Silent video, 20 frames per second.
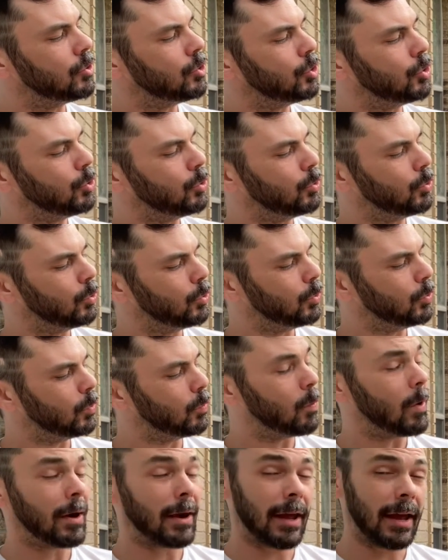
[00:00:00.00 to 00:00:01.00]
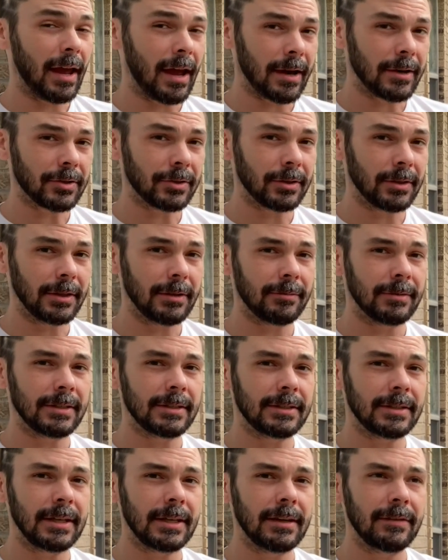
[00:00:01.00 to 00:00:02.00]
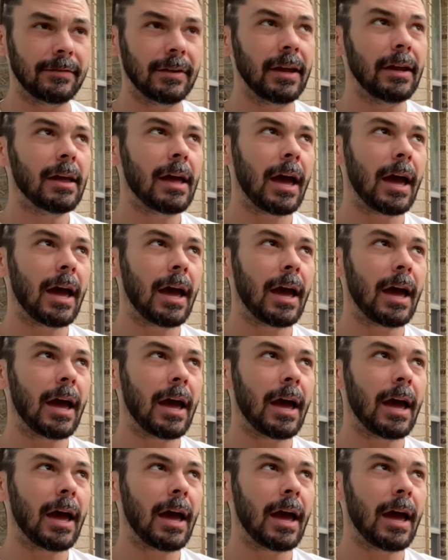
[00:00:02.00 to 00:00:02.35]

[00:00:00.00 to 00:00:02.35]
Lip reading: to what I actually received,